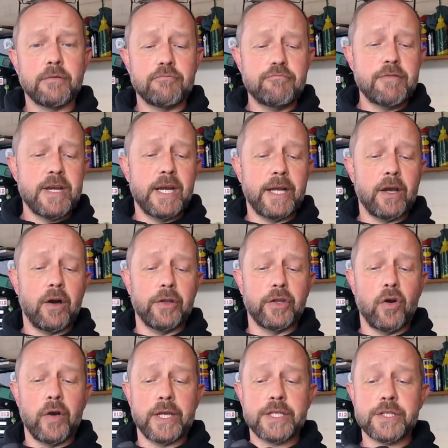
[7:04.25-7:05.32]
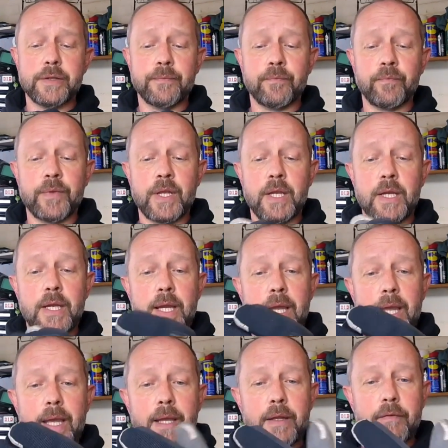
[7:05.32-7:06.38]
Really are nice.
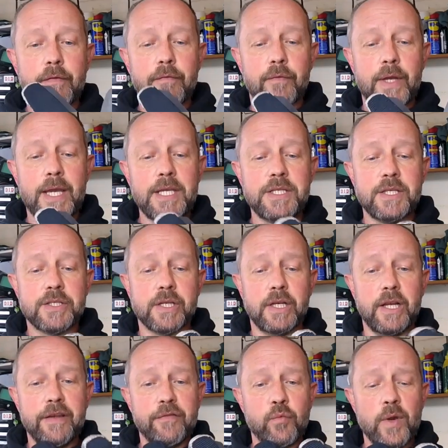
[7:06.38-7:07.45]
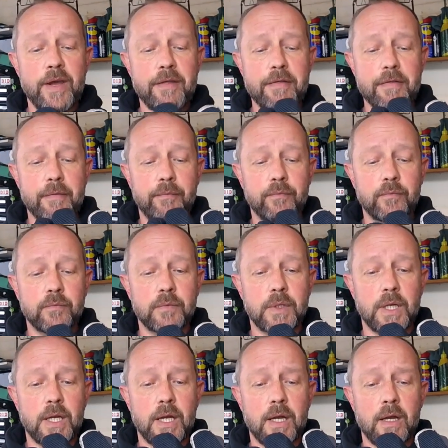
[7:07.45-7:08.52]
Easy to live with.
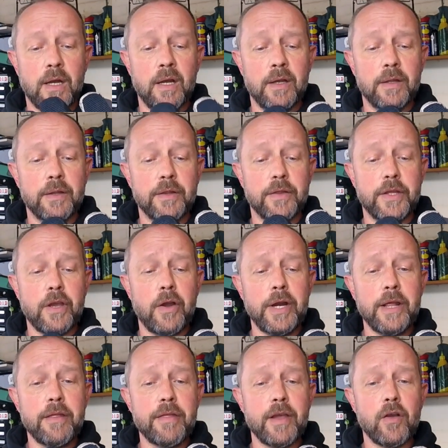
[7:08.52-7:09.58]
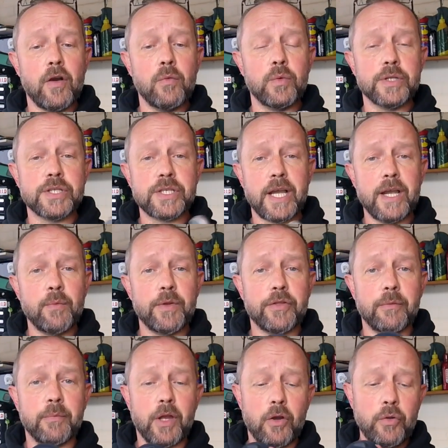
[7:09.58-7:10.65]
The only thing I would say with
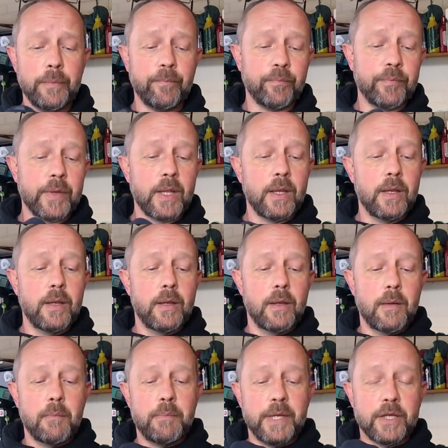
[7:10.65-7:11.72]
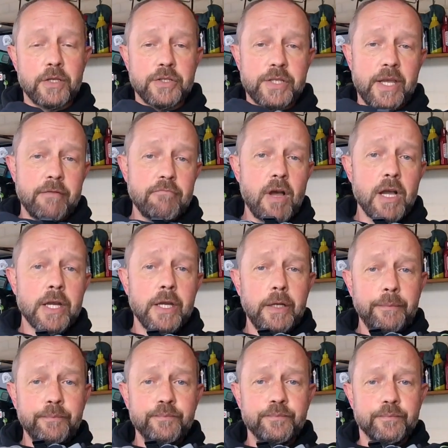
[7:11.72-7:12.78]
them though, because they're Rukka,
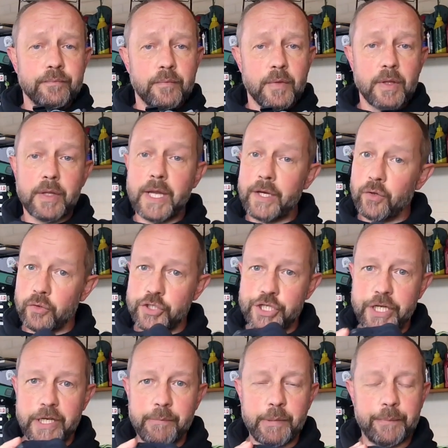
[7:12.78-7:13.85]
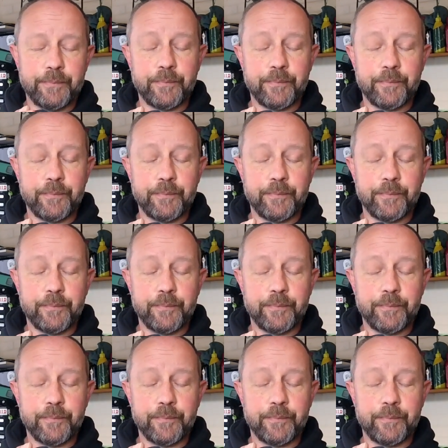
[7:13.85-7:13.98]
they're not cheap.